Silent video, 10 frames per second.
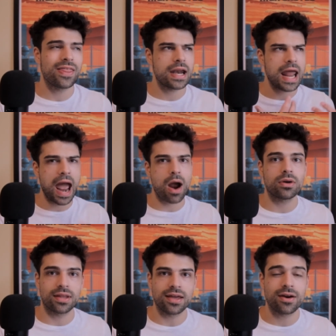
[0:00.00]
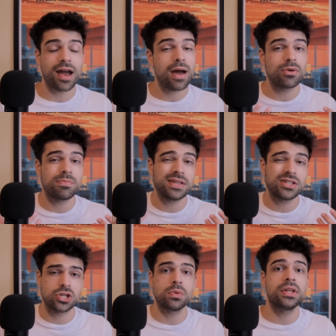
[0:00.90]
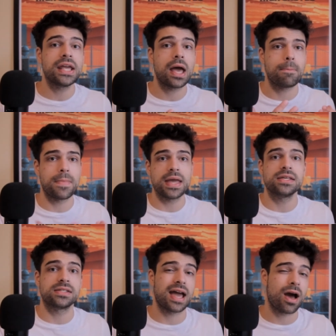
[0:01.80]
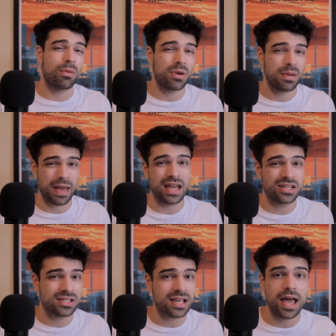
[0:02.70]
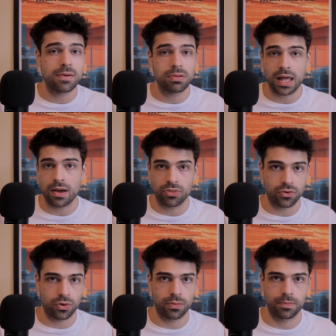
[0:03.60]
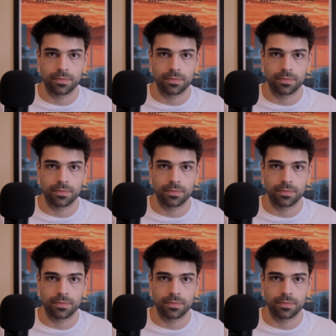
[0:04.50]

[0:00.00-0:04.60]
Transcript: that an hour later I would be genuinely amazed at how many pages I had plowed through.